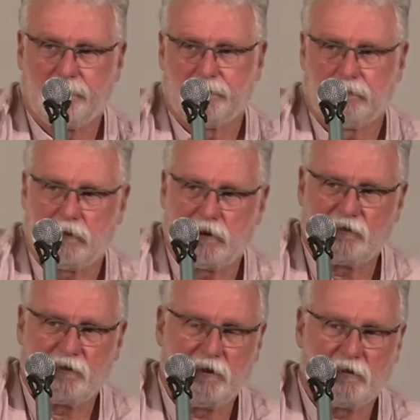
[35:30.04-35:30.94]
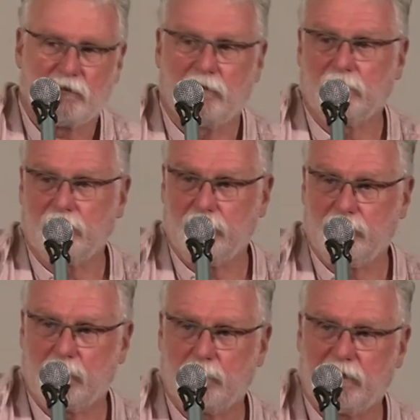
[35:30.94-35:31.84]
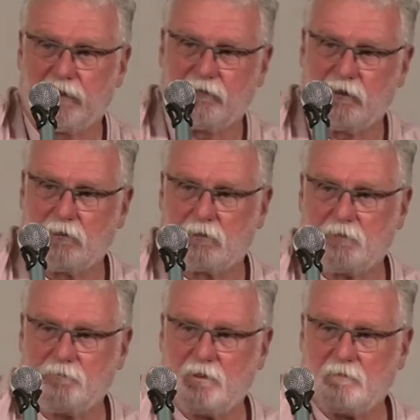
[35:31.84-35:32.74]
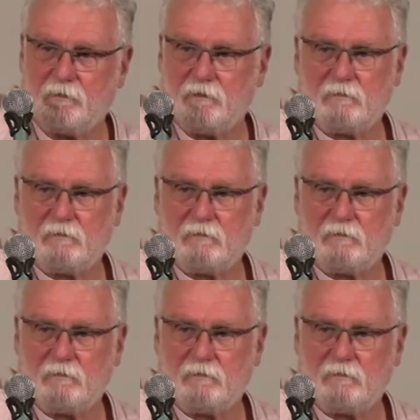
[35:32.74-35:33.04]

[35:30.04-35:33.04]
while I sing this song to you. If you could play the video clip now, please.